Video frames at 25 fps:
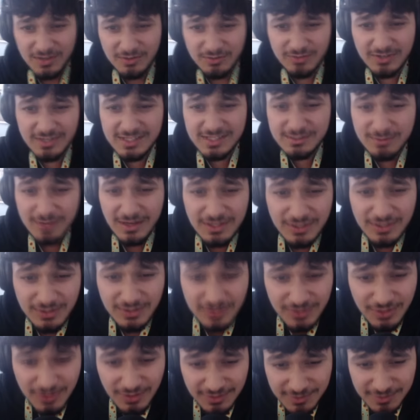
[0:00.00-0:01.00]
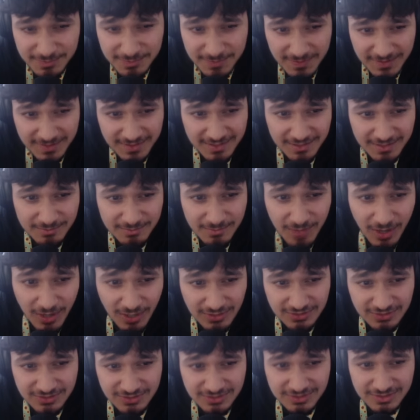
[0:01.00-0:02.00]
Rizwan, you're not speaking
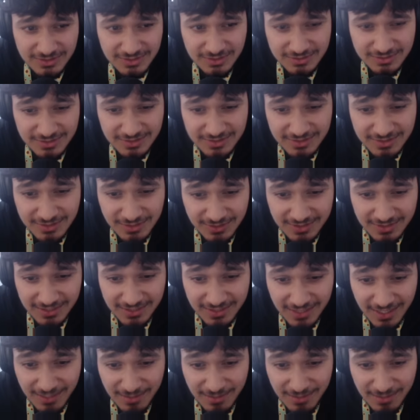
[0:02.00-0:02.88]
much. You're just looking at